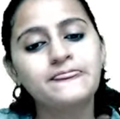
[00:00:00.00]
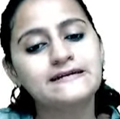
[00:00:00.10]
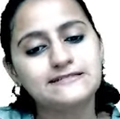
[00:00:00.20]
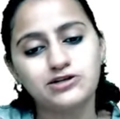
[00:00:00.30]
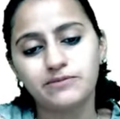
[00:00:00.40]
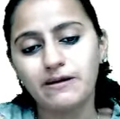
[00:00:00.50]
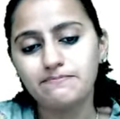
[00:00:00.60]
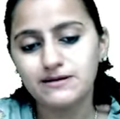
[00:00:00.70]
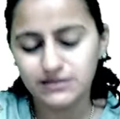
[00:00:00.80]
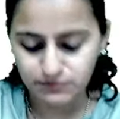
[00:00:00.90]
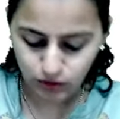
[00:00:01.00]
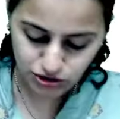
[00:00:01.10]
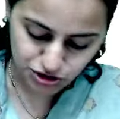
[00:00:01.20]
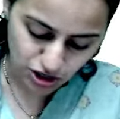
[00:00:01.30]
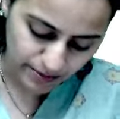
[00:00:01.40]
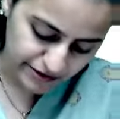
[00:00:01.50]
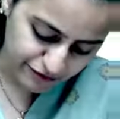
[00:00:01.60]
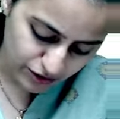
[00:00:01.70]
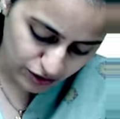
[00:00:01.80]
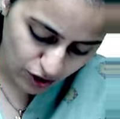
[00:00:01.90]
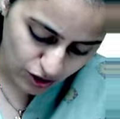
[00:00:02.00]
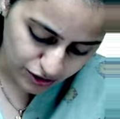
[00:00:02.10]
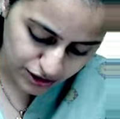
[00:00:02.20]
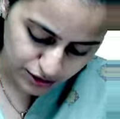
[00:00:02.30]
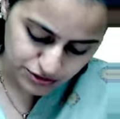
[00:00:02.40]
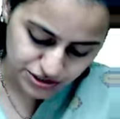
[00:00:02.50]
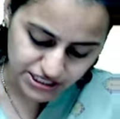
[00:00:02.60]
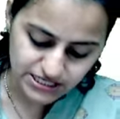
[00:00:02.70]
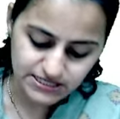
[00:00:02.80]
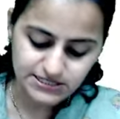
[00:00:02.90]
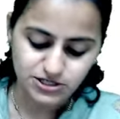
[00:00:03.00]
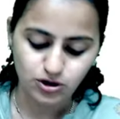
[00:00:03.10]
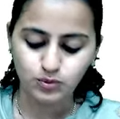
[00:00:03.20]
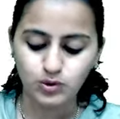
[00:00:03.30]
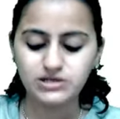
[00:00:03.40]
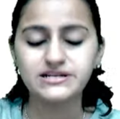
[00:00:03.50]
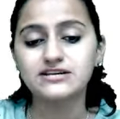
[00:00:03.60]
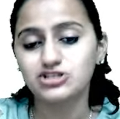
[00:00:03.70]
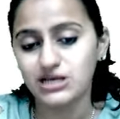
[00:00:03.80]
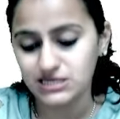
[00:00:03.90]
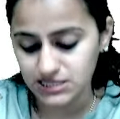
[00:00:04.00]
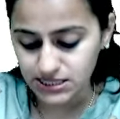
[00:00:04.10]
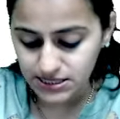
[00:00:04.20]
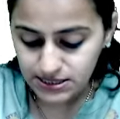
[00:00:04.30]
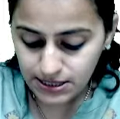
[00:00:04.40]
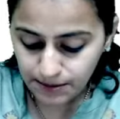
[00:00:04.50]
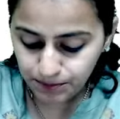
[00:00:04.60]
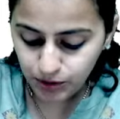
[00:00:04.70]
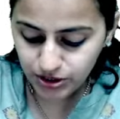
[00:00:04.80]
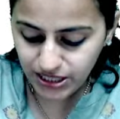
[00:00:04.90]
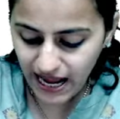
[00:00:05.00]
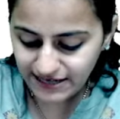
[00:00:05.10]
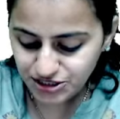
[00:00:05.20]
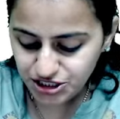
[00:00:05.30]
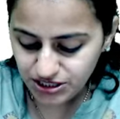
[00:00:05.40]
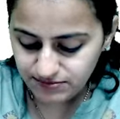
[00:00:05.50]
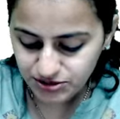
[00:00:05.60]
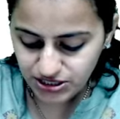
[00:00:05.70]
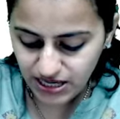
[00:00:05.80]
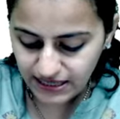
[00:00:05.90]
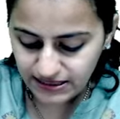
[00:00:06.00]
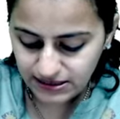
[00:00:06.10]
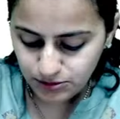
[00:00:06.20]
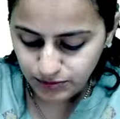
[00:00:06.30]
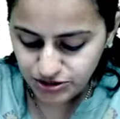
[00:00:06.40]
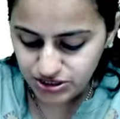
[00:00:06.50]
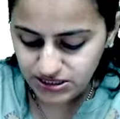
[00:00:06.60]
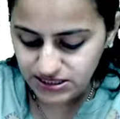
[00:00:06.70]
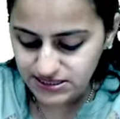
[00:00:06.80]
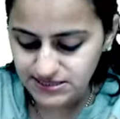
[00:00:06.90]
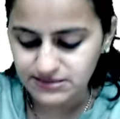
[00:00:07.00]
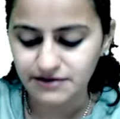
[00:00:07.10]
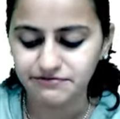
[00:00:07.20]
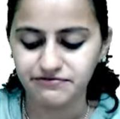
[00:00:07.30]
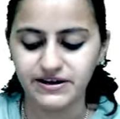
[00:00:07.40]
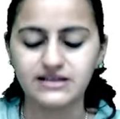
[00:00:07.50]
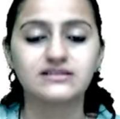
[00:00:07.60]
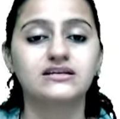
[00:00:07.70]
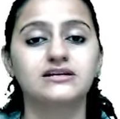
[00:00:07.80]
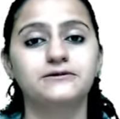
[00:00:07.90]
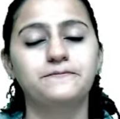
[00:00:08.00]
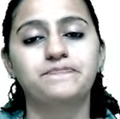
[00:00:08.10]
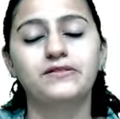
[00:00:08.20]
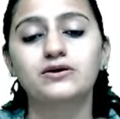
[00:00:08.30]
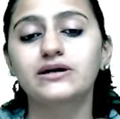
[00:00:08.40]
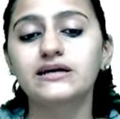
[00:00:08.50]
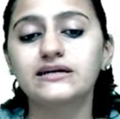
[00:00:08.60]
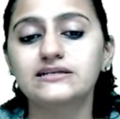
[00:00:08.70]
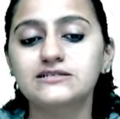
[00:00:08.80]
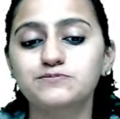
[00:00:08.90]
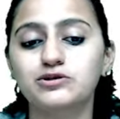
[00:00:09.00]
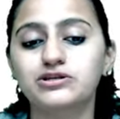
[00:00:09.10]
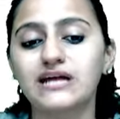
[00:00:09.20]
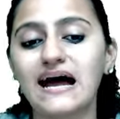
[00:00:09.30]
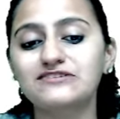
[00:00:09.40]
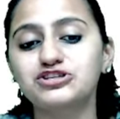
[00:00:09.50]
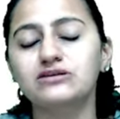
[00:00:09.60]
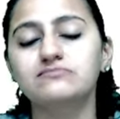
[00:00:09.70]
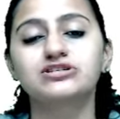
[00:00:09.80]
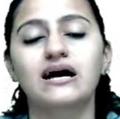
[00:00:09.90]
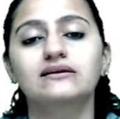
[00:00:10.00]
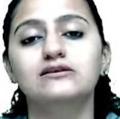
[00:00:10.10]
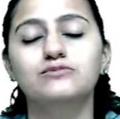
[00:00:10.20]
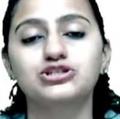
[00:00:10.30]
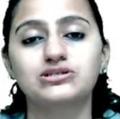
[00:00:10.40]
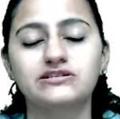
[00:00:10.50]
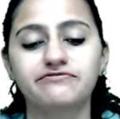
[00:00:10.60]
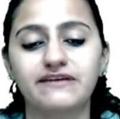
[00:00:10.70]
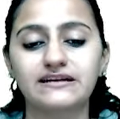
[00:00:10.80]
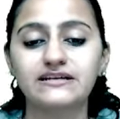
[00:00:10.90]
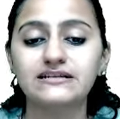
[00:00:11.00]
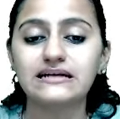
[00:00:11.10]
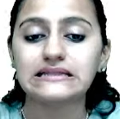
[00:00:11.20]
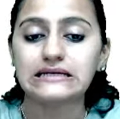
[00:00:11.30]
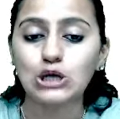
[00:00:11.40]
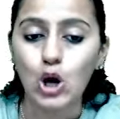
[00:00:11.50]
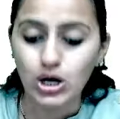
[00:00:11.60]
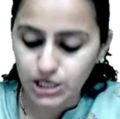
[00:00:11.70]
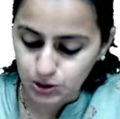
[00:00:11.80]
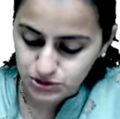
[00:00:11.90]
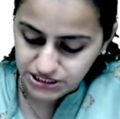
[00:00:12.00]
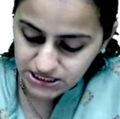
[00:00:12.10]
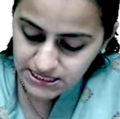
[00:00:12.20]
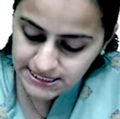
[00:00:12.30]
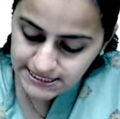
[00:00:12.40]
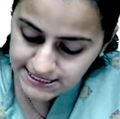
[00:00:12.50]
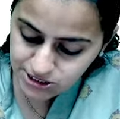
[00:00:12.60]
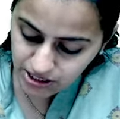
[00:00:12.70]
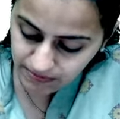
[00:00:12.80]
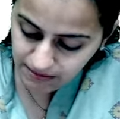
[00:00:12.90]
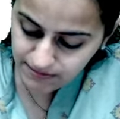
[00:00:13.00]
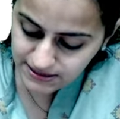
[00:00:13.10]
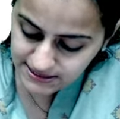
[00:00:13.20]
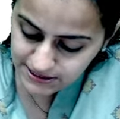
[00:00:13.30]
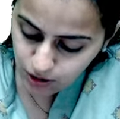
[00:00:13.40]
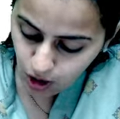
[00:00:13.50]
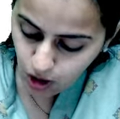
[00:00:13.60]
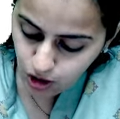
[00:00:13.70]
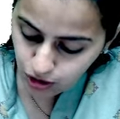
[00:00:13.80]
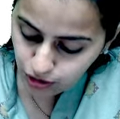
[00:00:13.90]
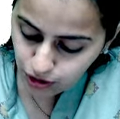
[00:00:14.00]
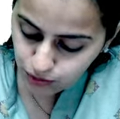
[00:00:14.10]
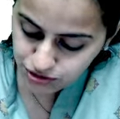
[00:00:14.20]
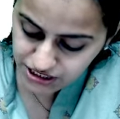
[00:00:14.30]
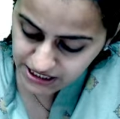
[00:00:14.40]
So, remember the most common for long QT is your voltage gated potassium channel which is affected. Okay, it is potassium channel which is affected in the long QT. So, remember this long QT